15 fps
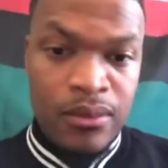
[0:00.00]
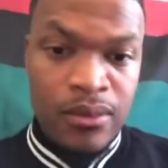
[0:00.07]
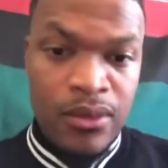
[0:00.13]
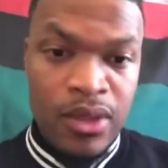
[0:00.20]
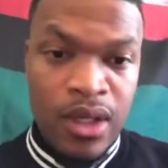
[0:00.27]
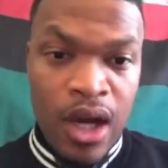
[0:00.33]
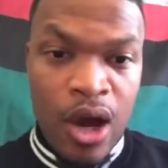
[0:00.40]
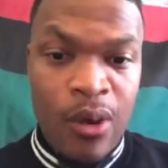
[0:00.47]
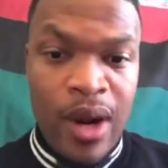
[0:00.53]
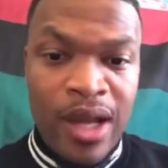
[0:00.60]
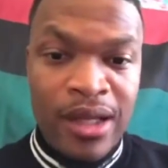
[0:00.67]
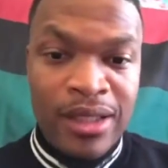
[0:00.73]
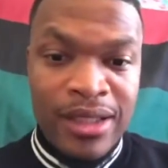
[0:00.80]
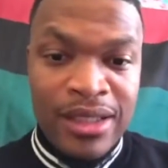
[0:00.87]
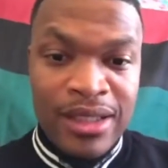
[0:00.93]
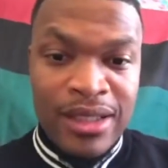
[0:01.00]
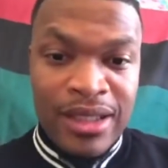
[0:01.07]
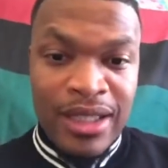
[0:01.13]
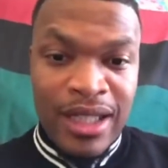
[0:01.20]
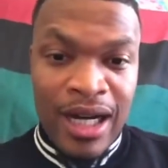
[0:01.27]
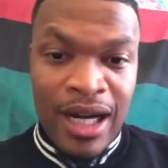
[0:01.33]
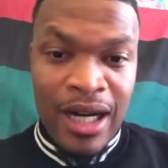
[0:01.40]
All right.
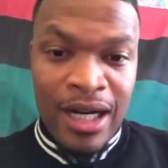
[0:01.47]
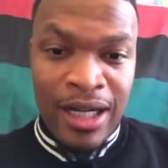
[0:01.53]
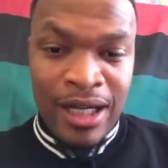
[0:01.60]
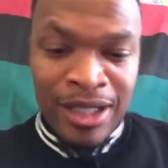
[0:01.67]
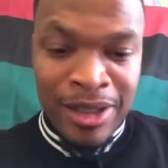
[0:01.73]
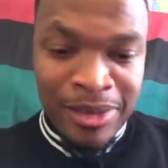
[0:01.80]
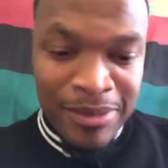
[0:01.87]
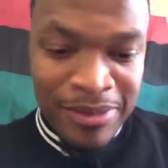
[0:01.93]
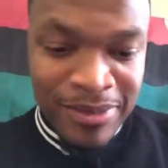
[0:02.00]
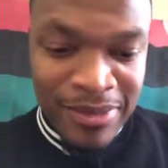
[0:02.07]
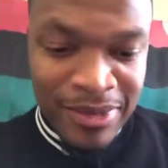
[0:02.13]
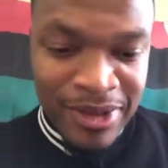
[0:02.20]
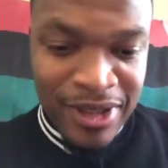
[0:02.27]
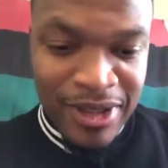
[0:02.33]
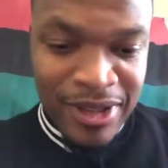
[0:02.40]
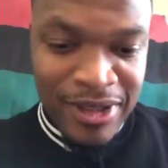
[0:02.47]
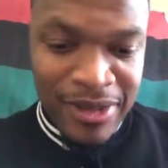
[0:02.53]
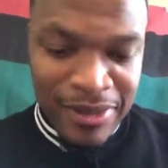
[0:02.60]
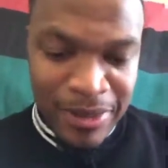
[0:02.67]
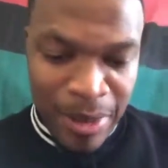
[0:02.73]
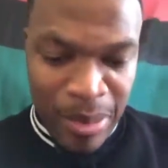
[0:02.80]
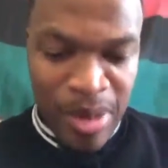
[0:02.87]

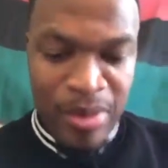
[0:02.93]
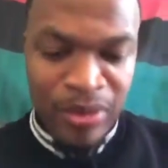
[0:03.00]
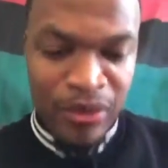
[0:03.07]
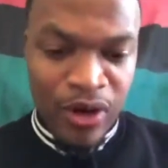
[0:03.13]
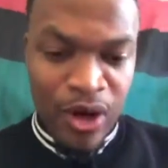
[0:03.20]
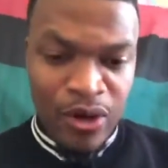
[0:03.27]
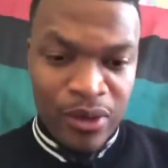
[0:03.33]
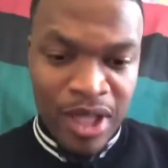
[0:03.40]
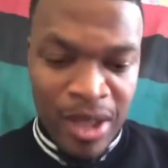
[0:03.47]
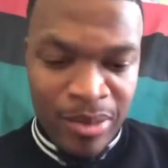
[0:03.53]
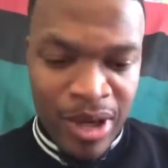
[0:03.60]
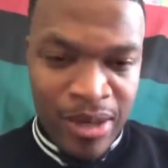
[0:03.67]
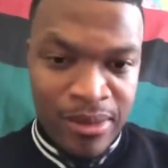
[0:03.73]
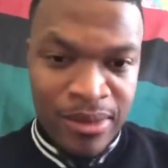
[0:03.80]
Be before Hodier, Baba.